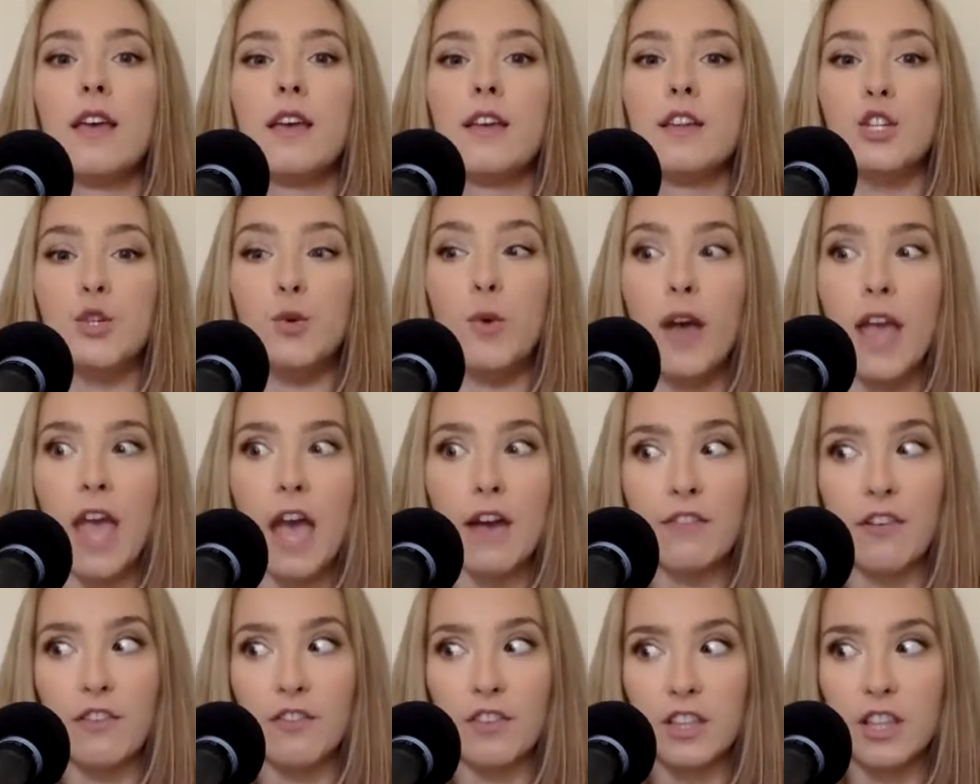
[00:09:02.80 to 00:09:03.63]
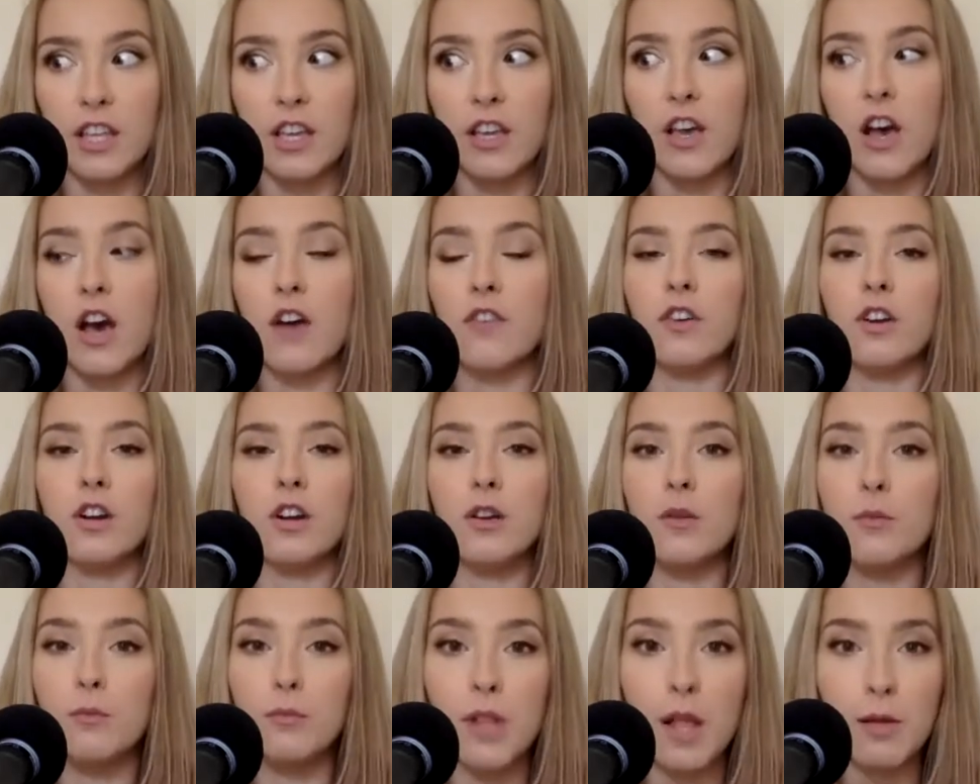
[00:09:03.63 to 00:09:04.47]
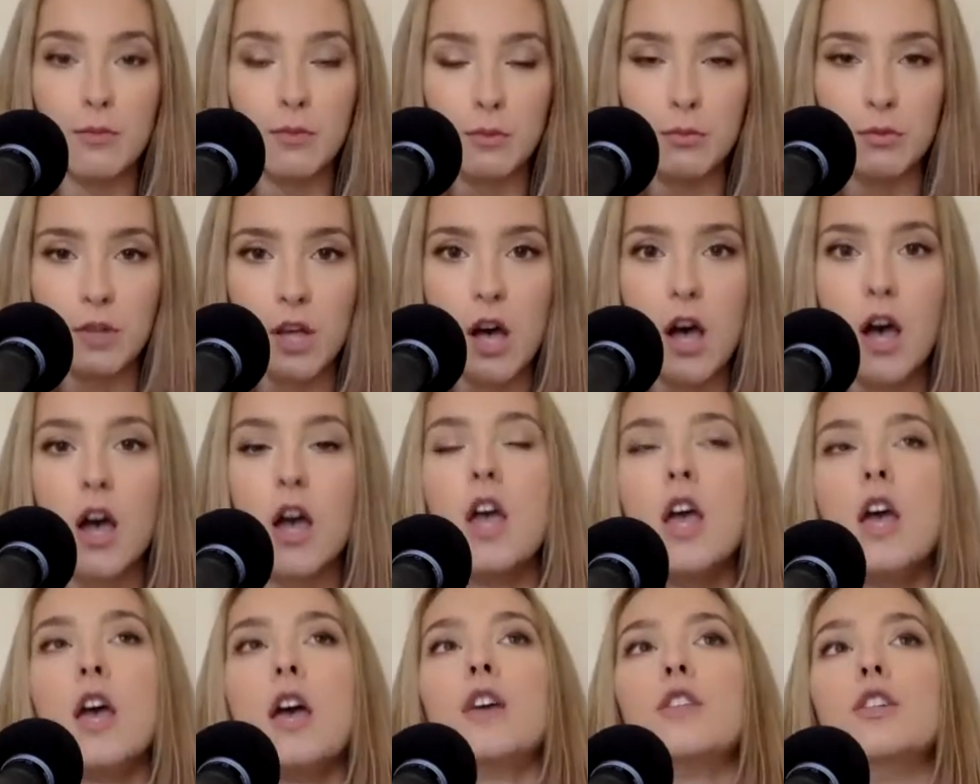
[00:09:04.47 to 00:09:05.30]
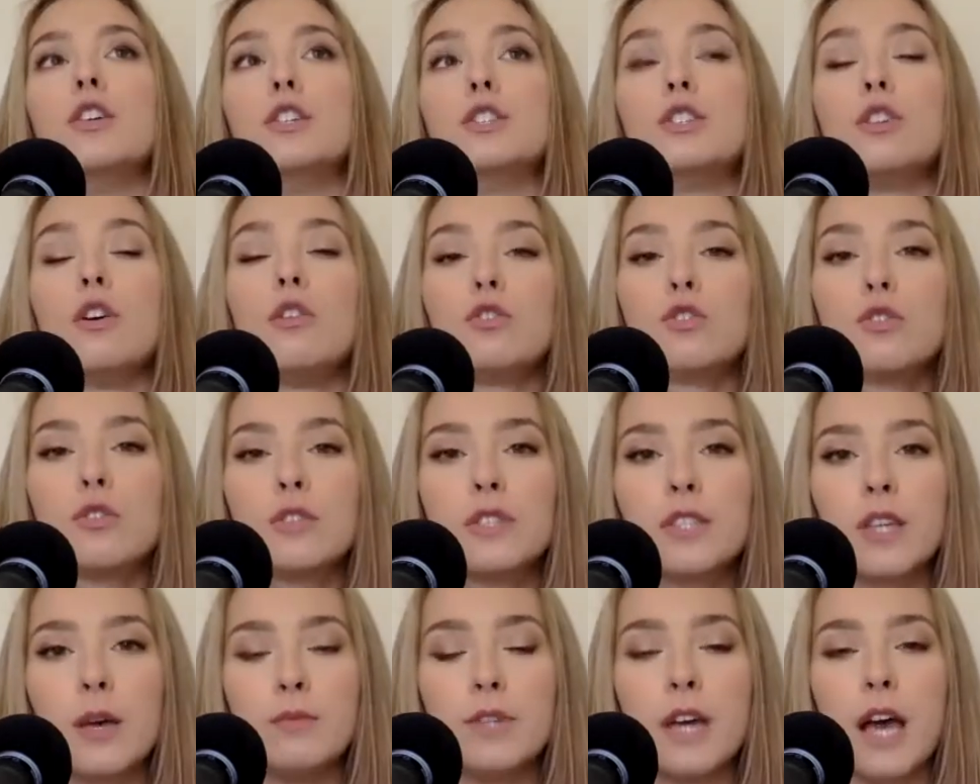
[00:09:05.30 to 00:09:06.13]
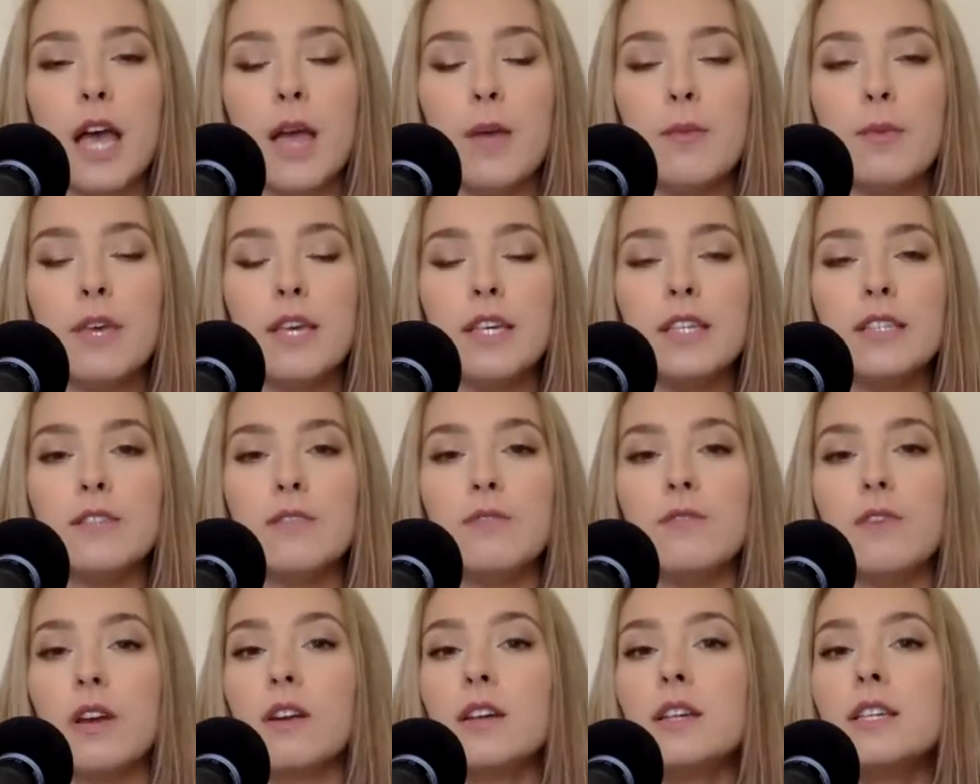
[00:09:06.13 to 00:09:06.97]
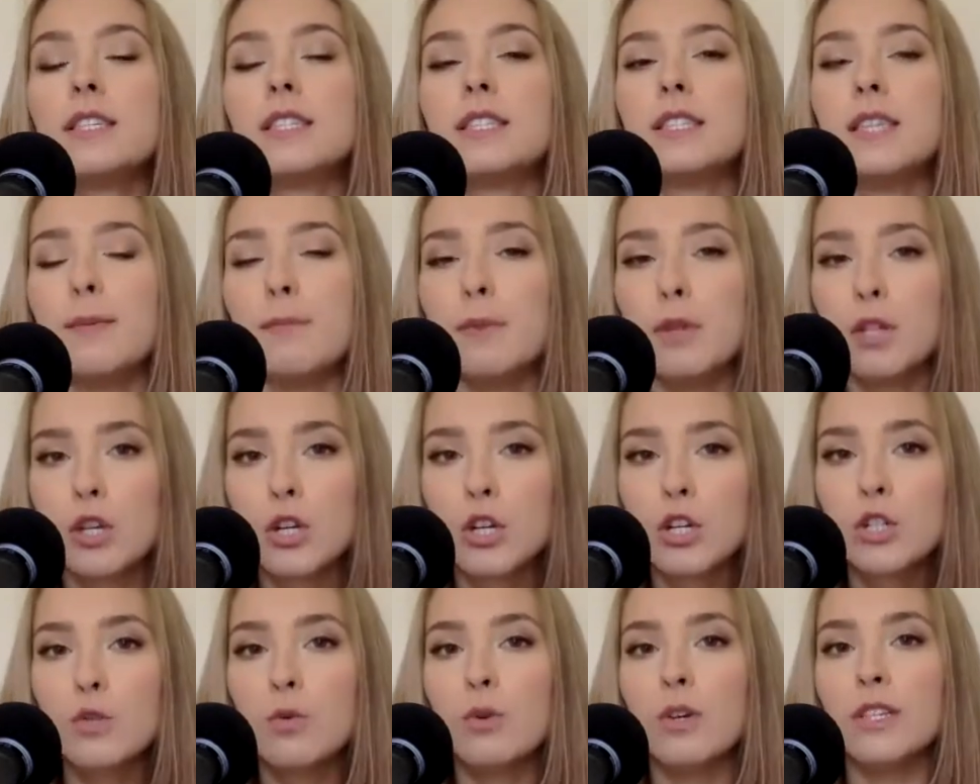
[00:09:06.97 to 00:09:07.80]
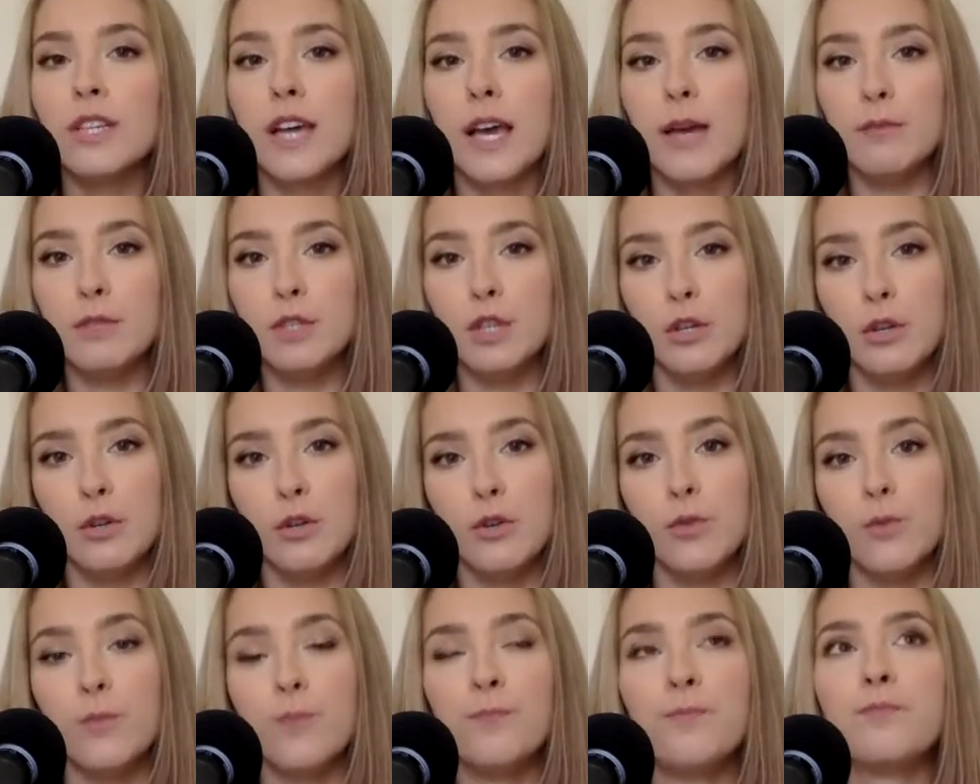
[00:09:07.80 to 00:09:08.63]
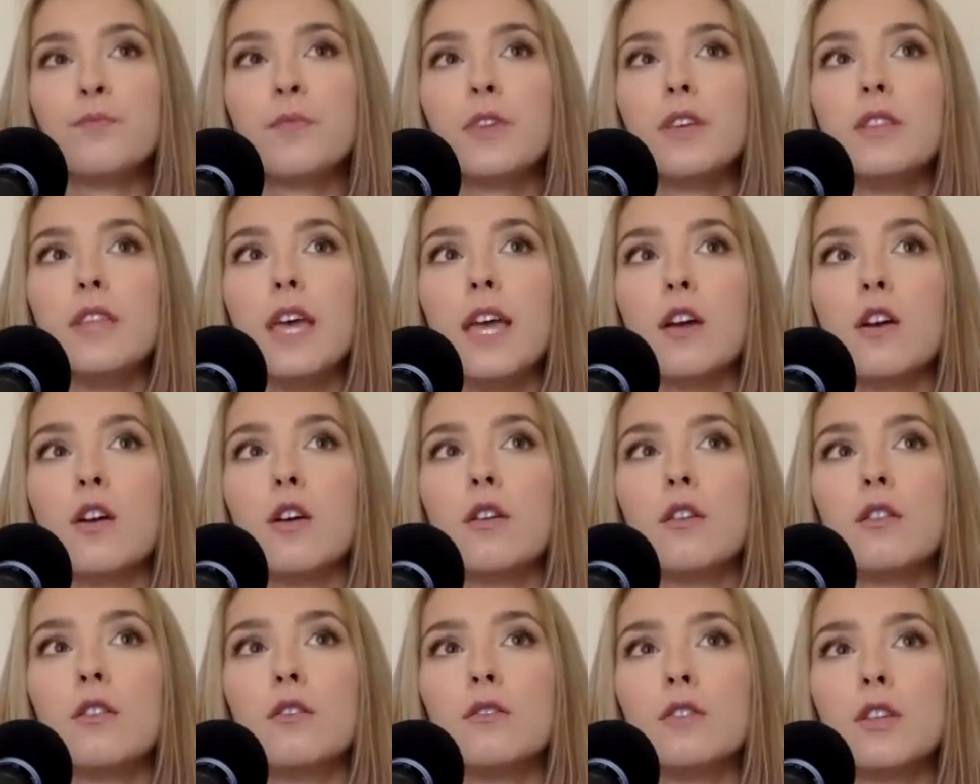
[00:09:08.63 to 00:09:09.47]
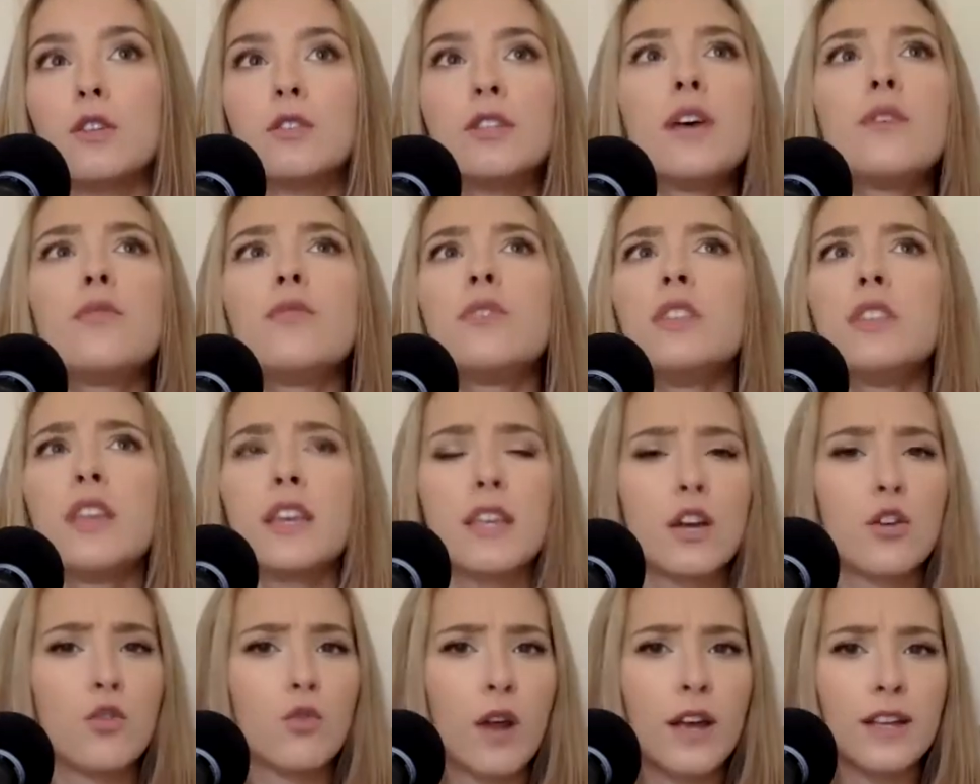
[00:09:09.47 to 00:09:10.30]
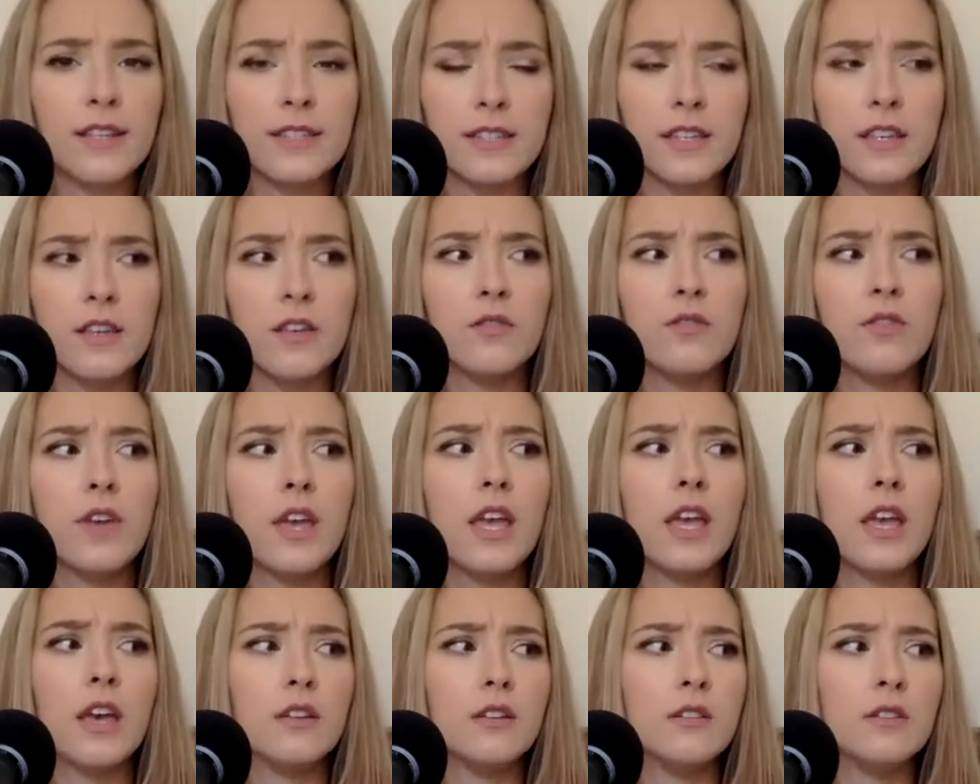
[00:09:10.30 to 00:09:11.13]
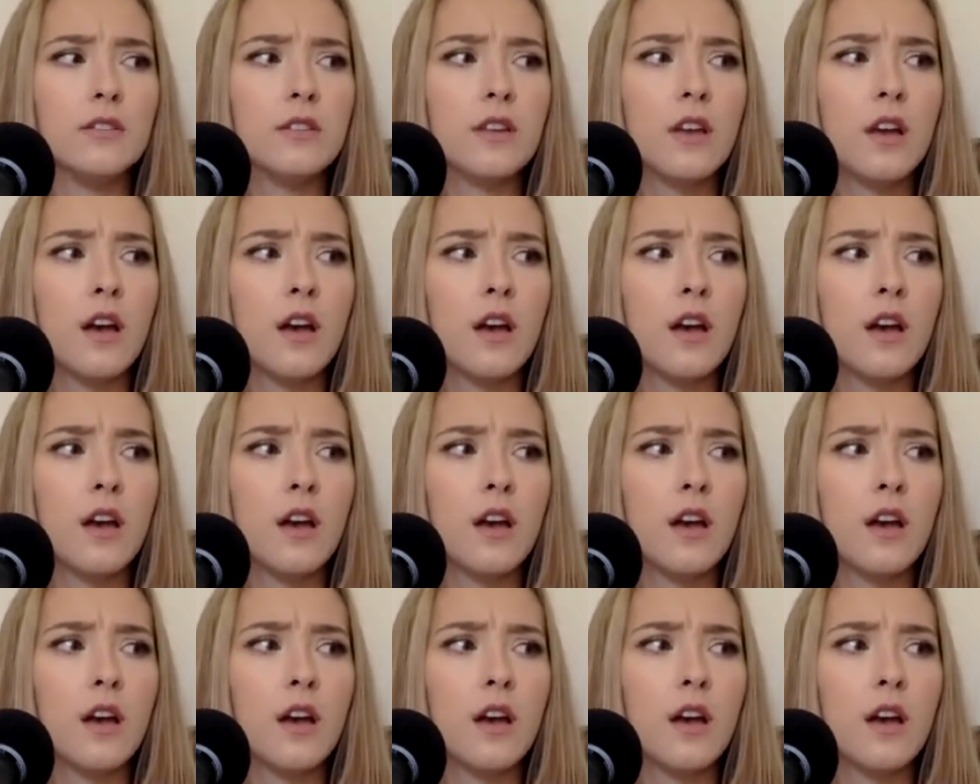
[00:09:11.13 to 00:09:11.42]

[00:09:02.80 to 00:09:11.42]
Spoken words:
Do I have everything covered? Blah, blah, blah. The social subtype is very similar to a type 2. They're definitely like aggressive and